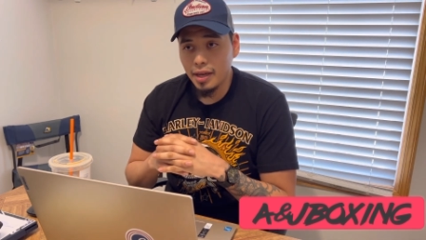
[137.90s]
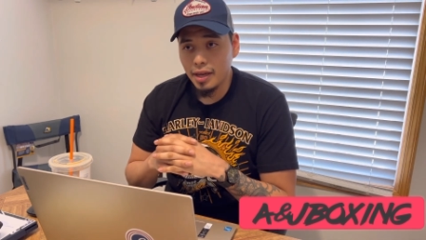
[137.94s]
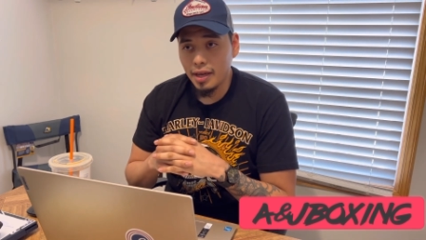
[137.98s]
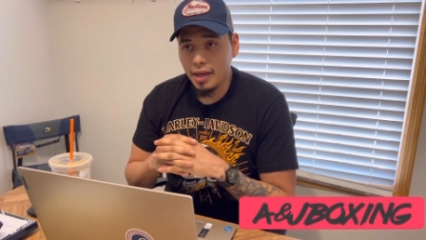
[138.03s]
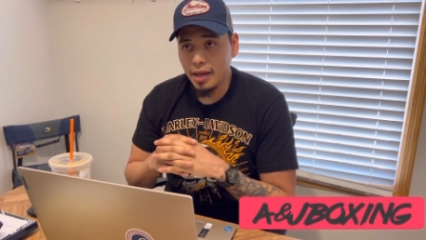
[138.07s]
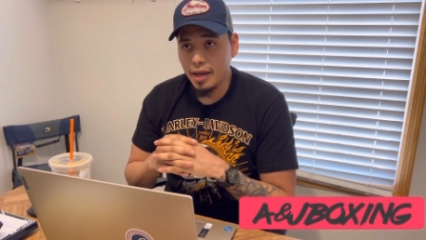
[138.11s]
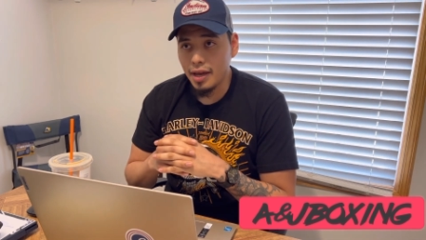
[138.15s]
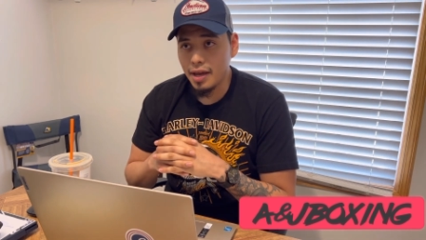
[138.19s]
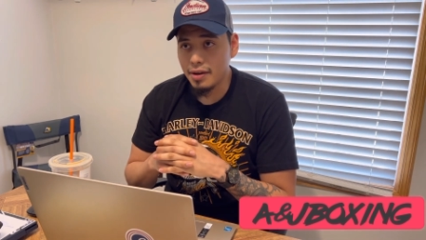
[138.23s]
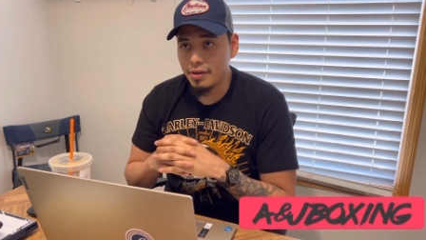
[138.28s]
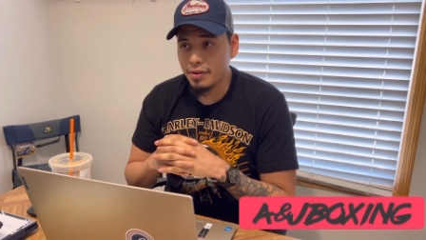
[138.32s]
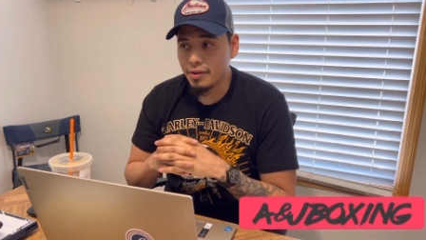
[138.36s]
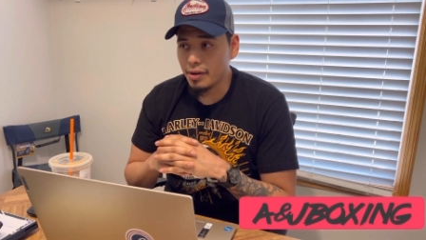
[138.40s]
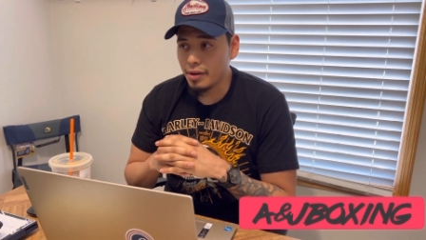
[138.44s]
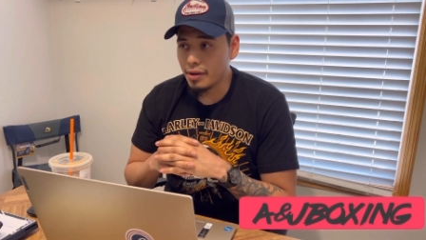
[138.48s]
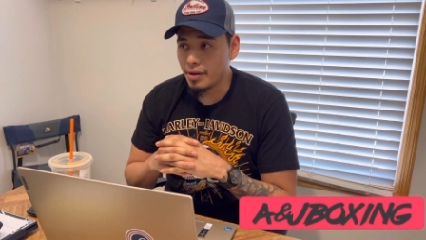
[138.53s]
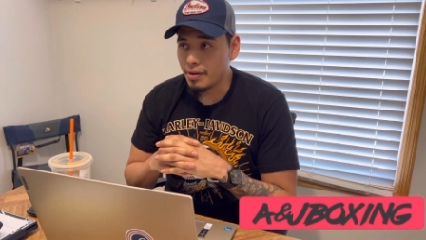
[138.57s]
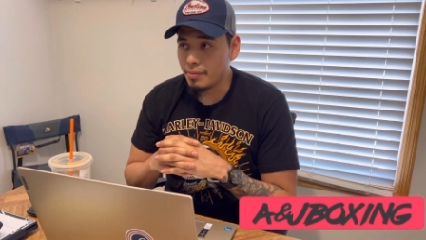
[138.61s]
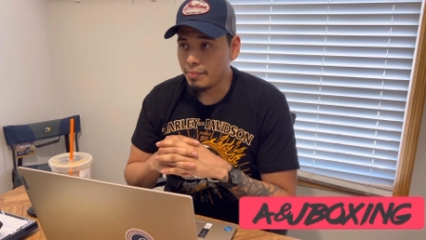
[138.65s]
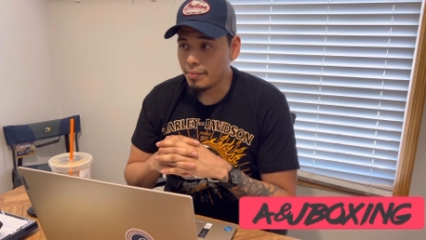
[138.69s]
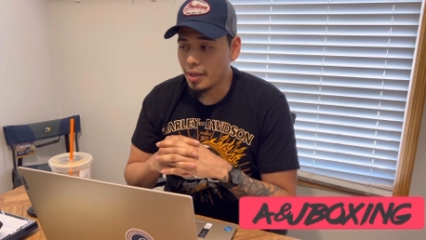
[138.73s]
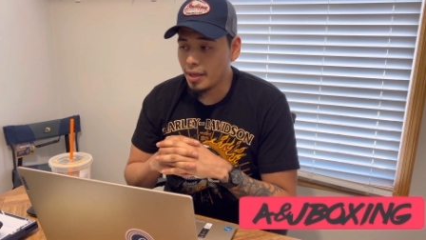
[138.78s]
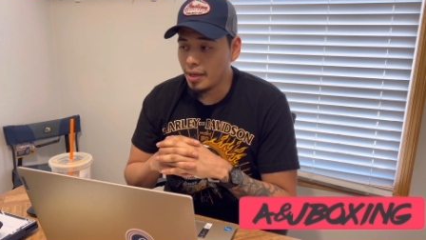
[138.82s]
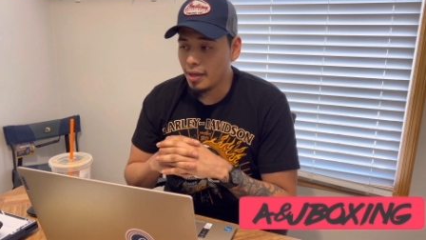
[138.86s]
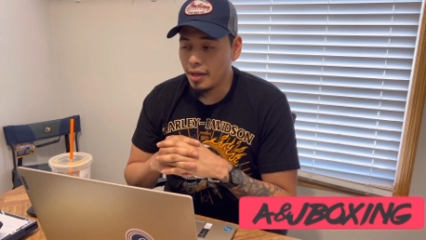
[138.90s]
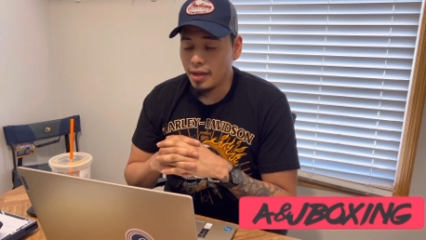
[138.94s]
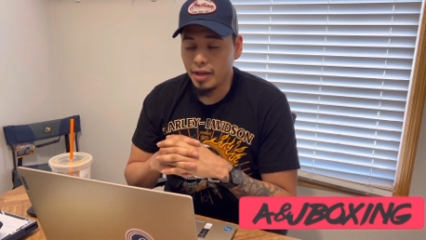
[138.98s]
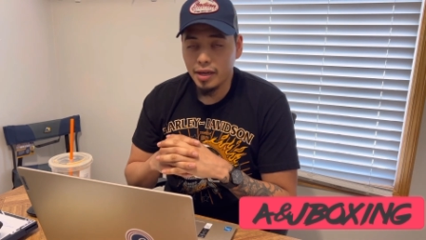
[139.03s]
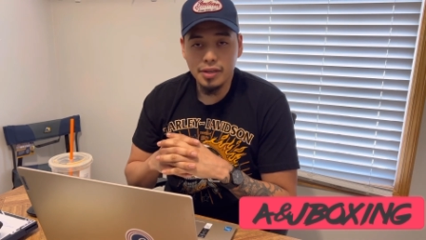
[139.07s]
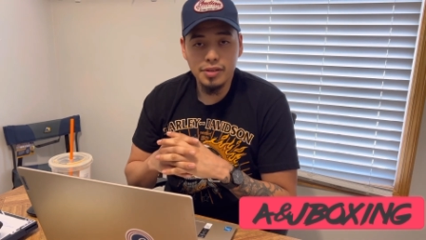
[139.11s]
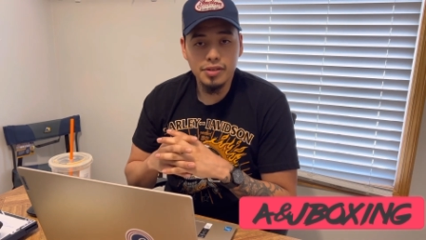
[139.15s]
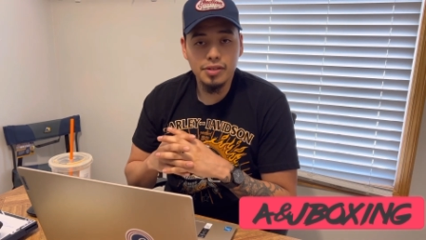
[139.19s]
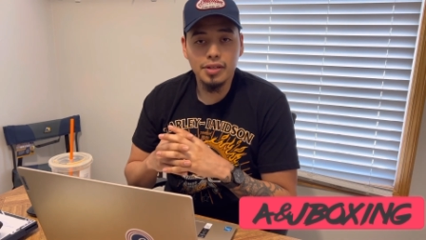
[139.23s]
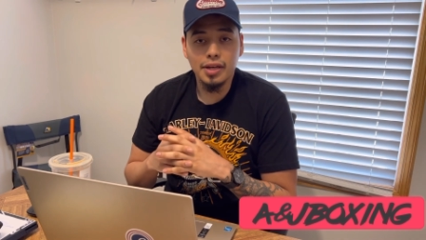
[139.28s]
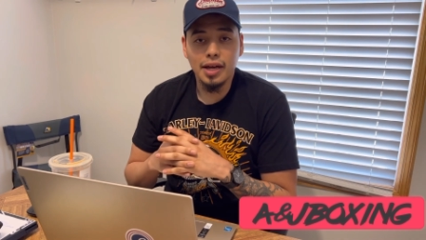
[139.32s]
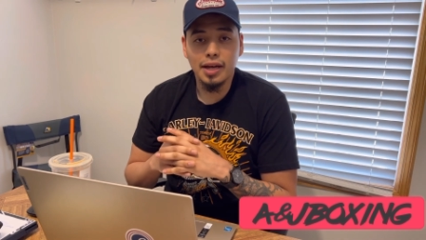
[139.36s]
And um, he
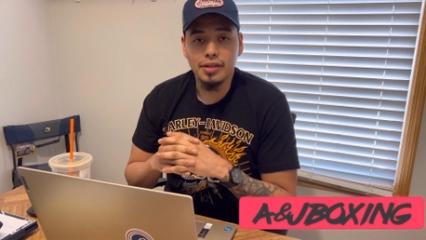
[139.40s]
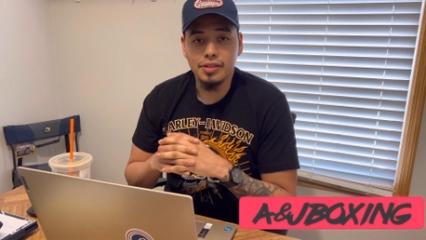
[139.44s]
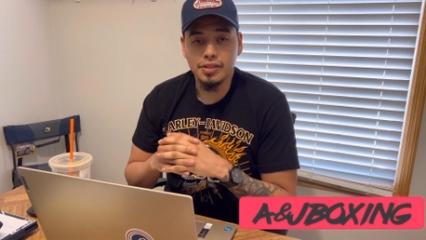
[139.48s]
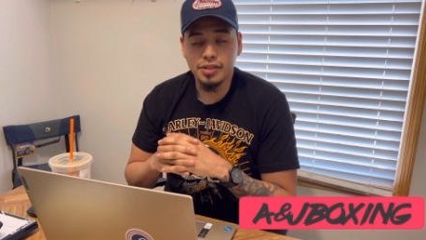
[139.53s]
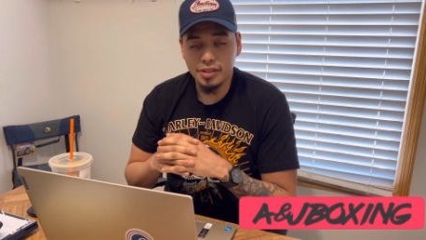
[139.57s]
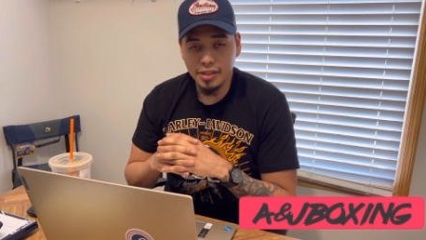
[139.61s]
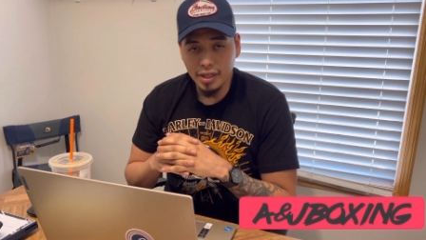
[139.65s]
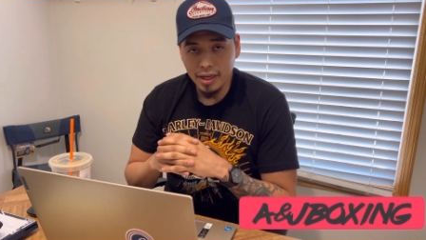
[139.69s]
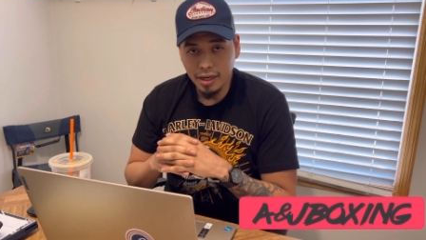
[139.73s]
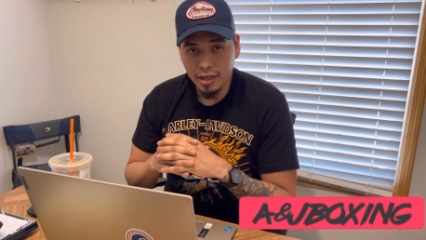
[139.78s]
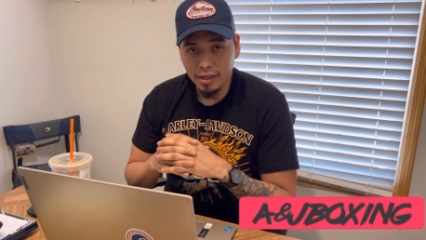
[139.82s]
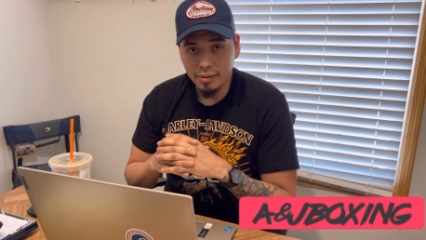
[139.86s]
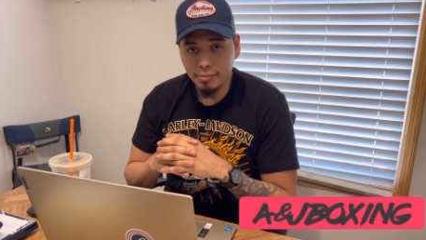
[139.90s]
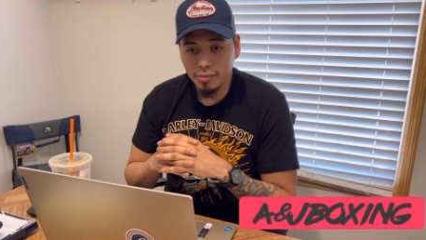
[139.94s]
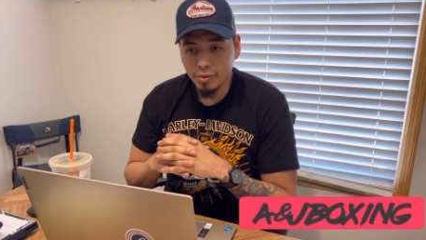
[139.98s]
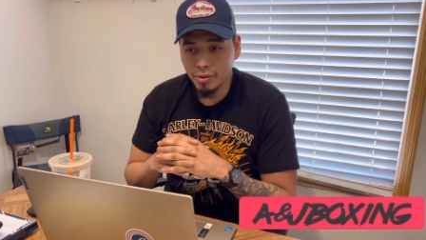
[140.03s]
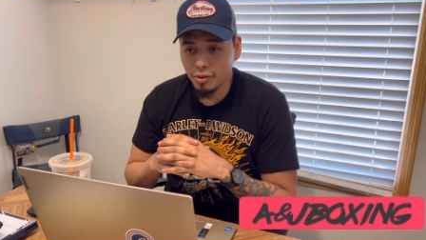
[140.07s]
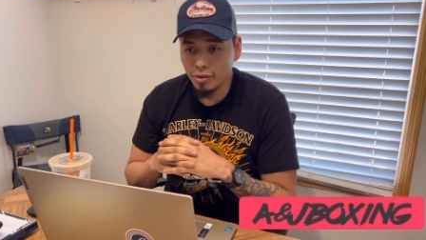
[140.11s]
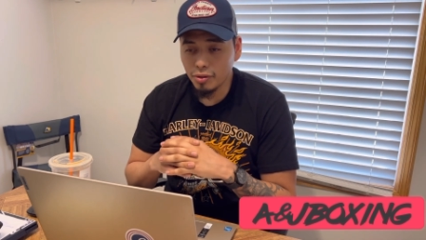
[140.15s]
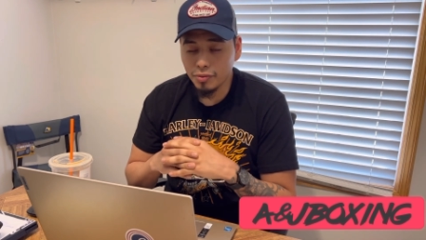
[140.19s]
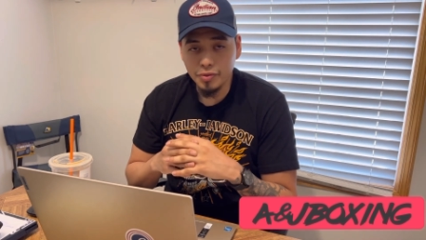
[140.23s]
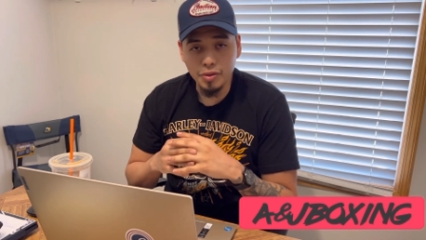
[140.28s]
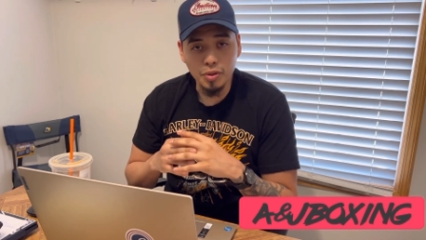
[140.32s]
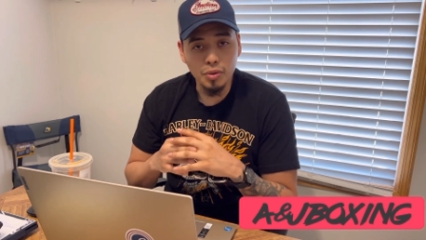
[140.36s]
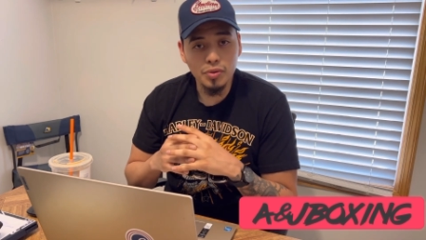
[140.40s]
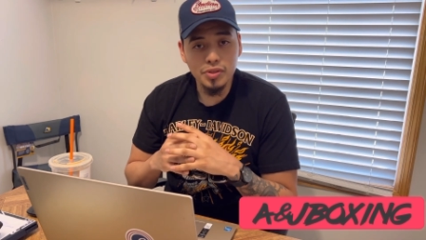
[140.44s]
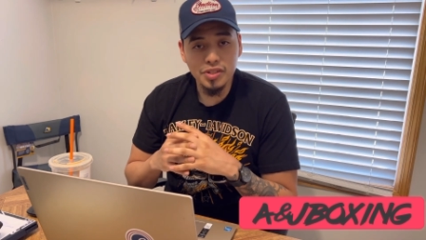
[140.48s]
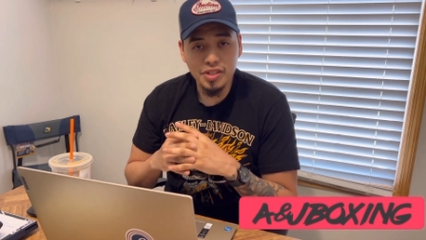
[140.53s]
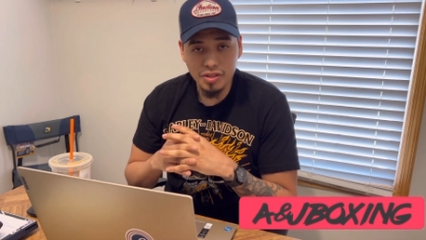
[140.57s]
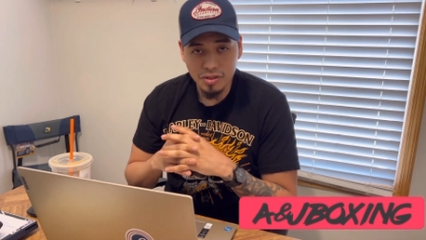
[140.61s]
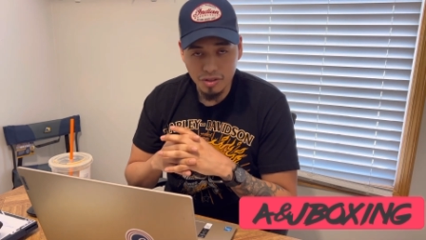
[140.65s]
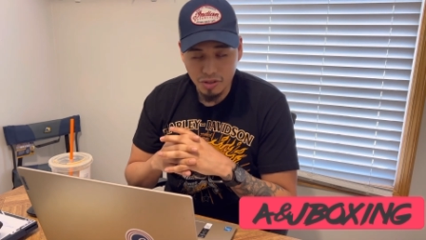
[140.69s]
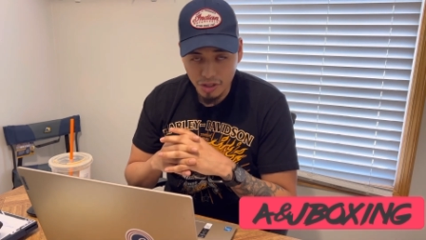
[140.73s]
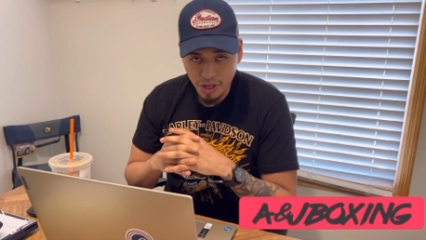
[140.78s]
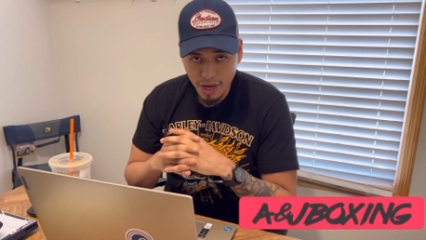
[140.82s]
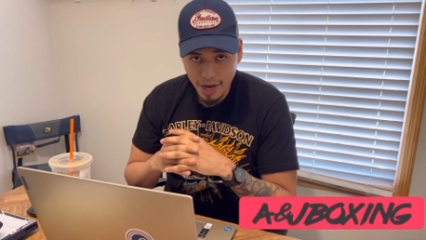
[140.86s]
just got to stick and move, use
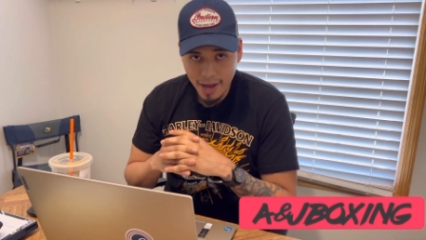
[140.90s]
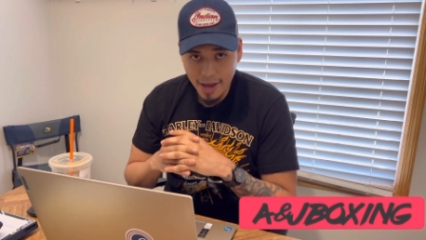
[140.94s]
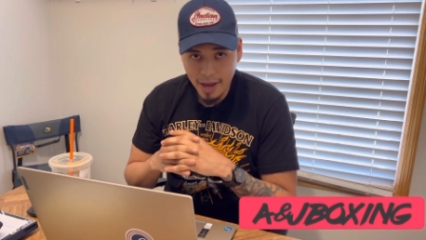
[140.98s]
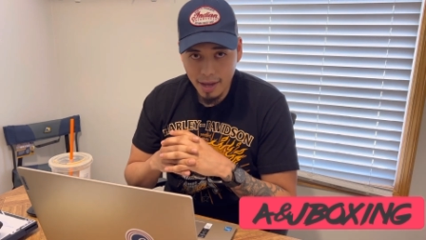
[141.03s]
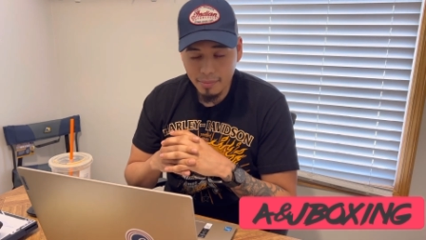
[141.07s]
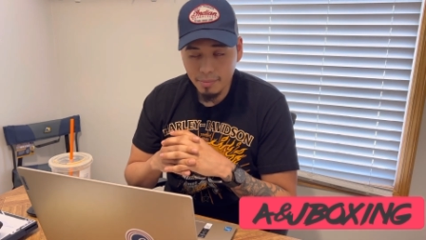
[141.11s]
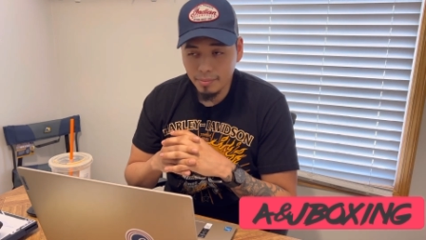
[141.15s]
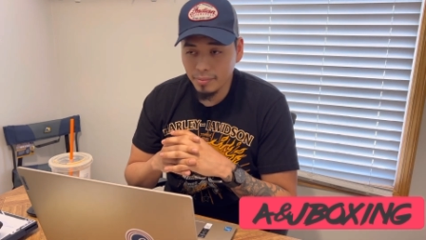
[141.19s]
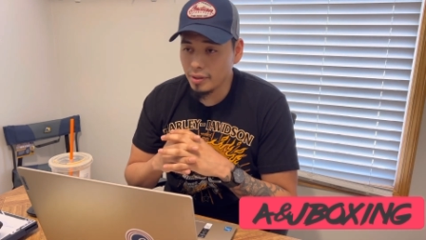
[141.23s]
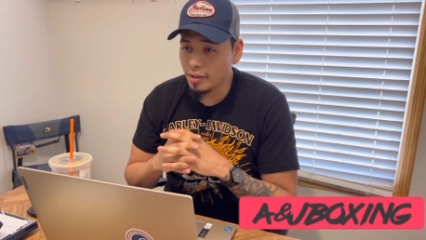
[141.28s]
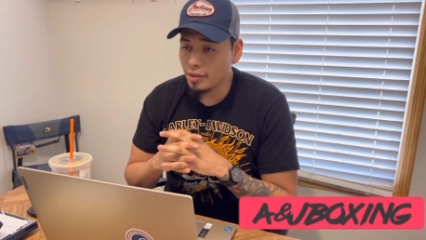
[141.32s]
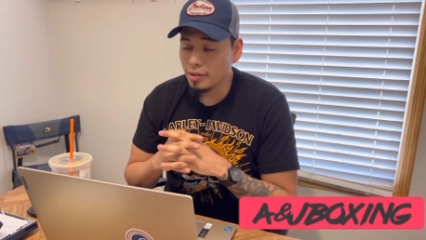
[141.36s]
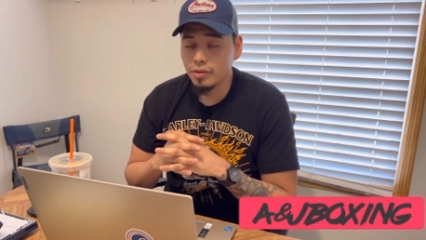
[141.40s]
his jab.